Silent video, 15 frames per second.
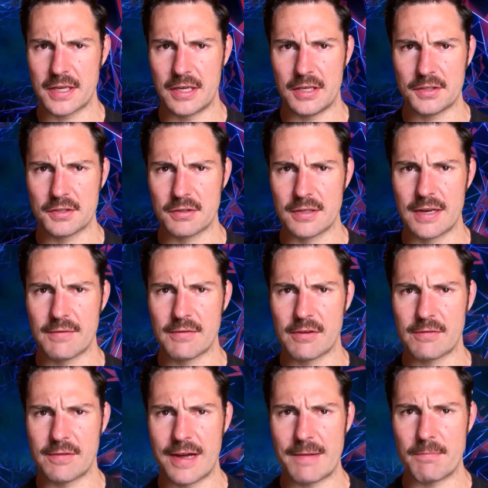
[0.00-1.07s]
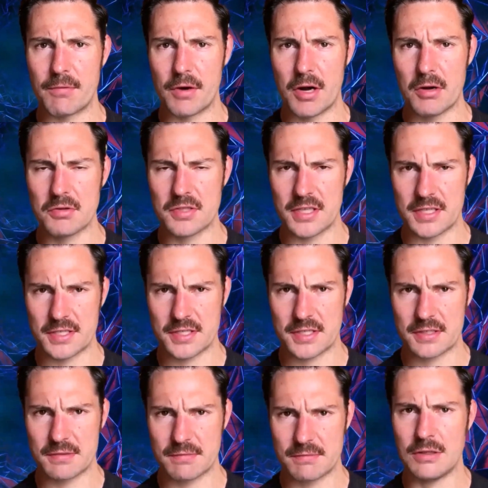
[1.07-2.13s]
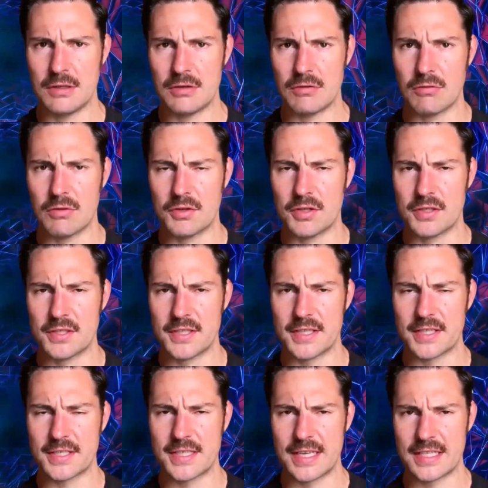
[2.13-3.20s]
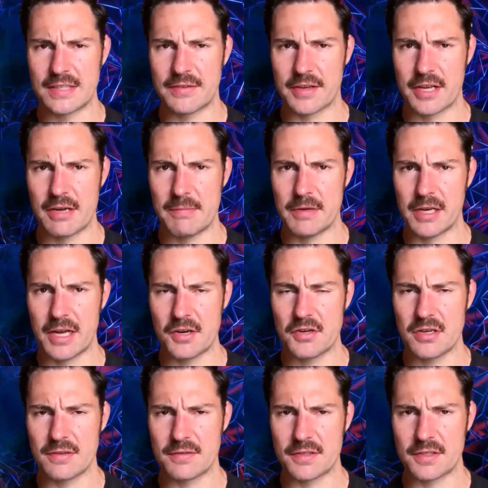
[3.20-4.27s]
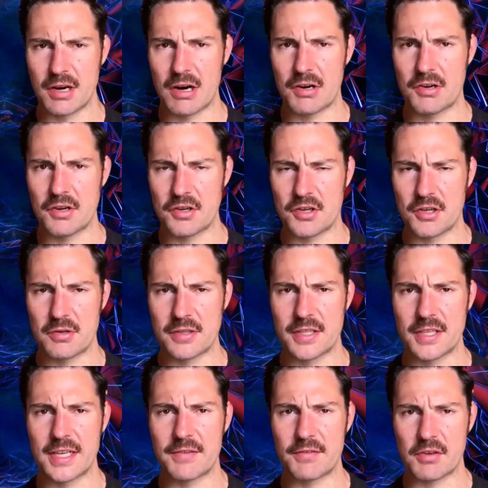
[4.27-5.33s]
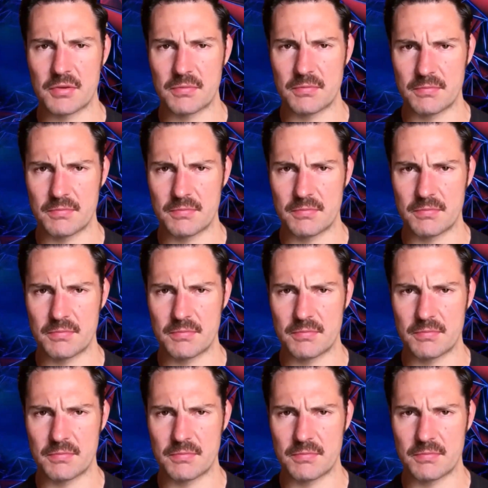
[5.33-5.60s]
and also liver fibrosis, which is the excessive accumulation of scar tissue in the liver.